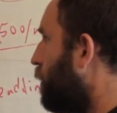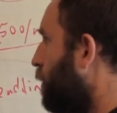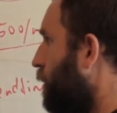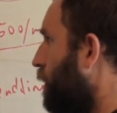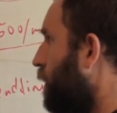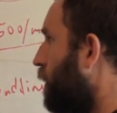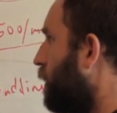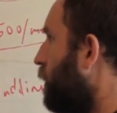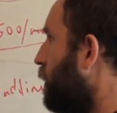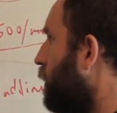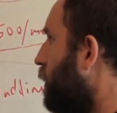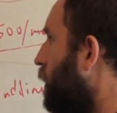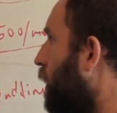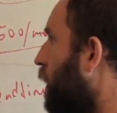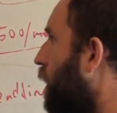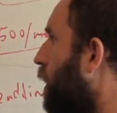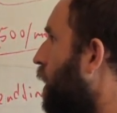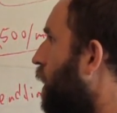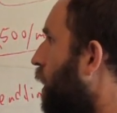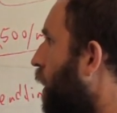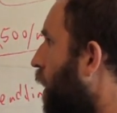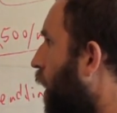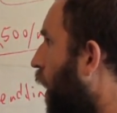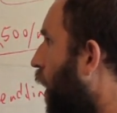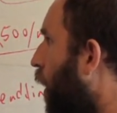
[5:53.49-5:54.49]
earlier,
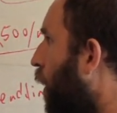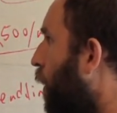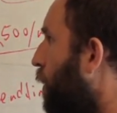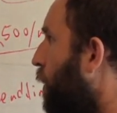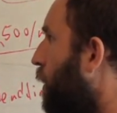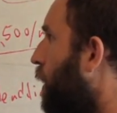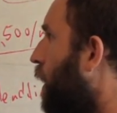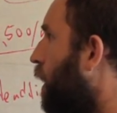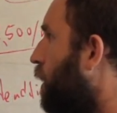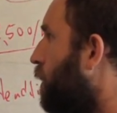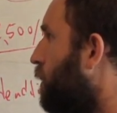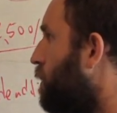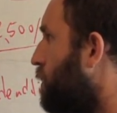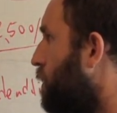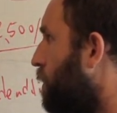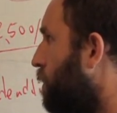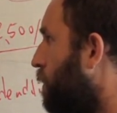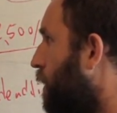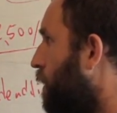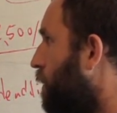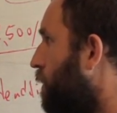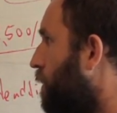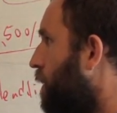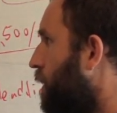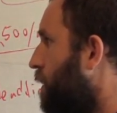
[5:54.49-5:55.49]
one hundred dollars a
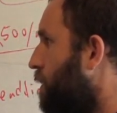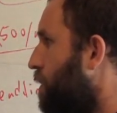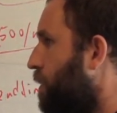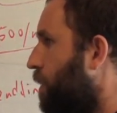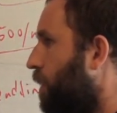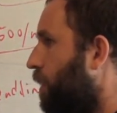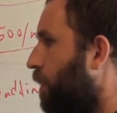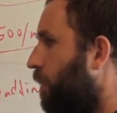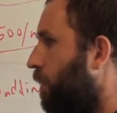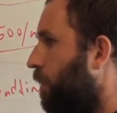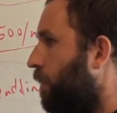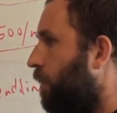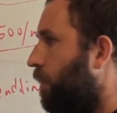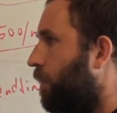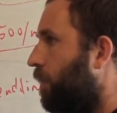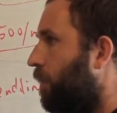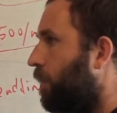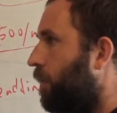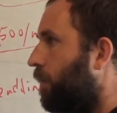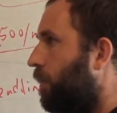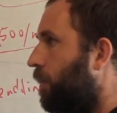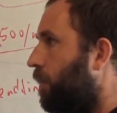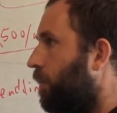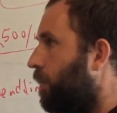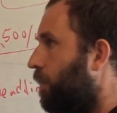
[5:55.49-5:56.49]
month is your
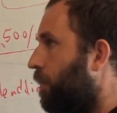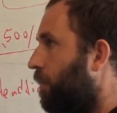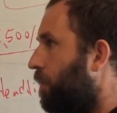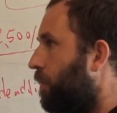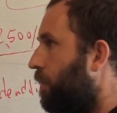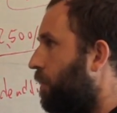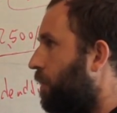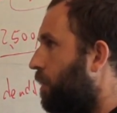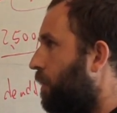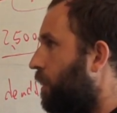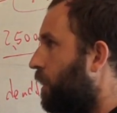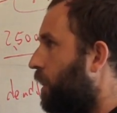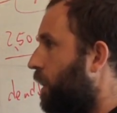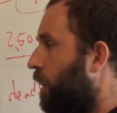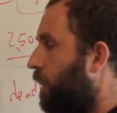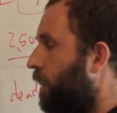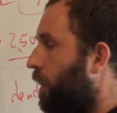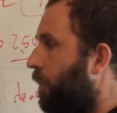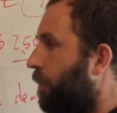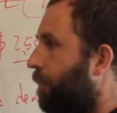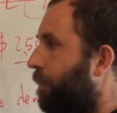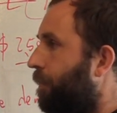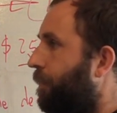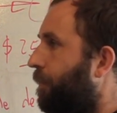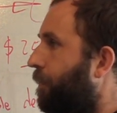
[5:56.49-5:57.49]

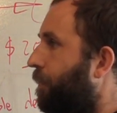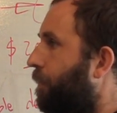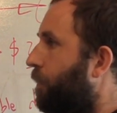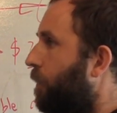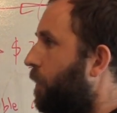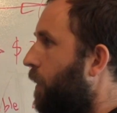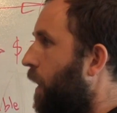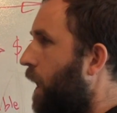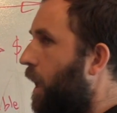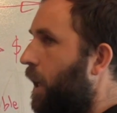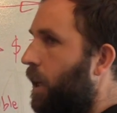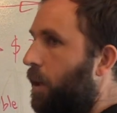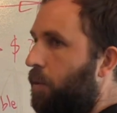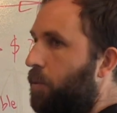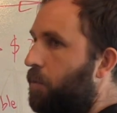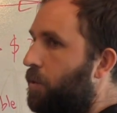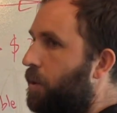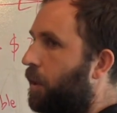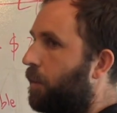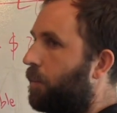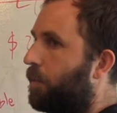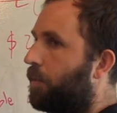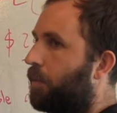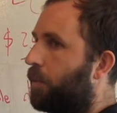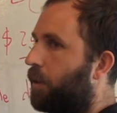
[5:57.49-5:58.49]
uh, A A U
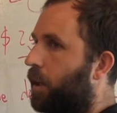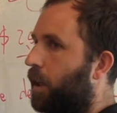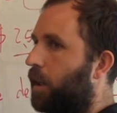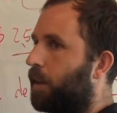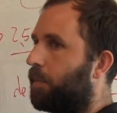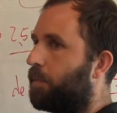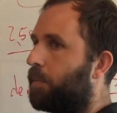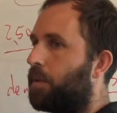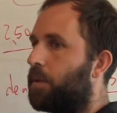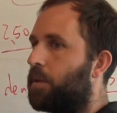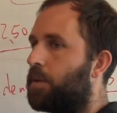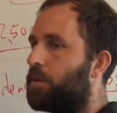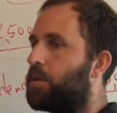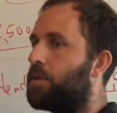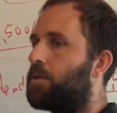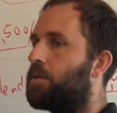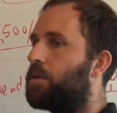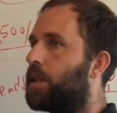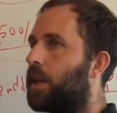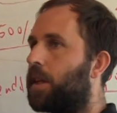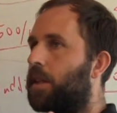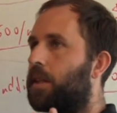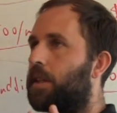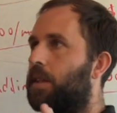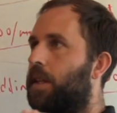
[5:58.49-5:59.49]
team, right? But let's just
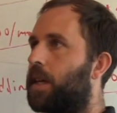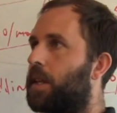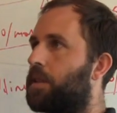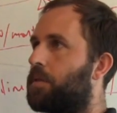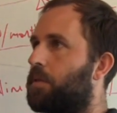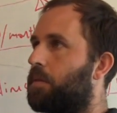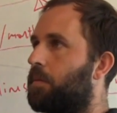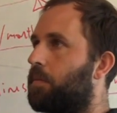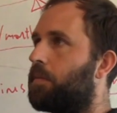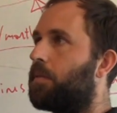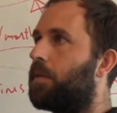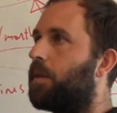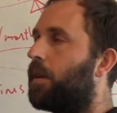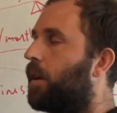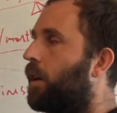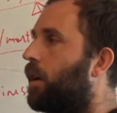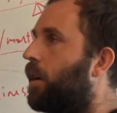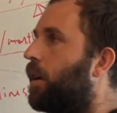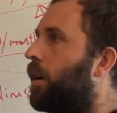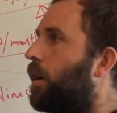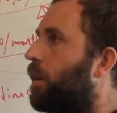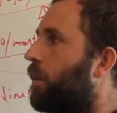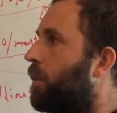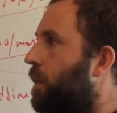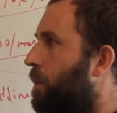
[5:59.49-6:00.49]
say that that's a,
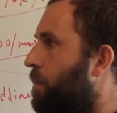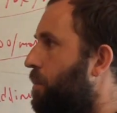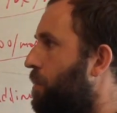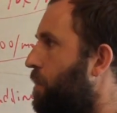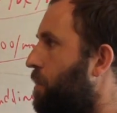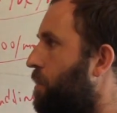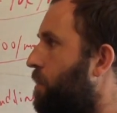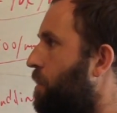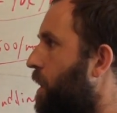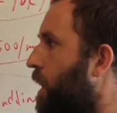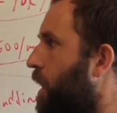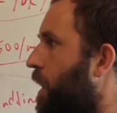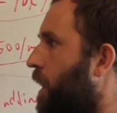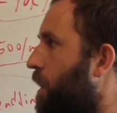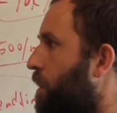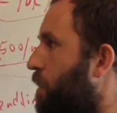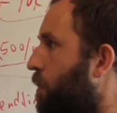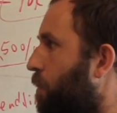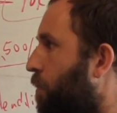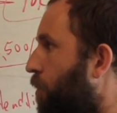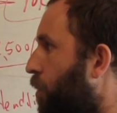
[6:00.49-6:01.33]
let's just say that's a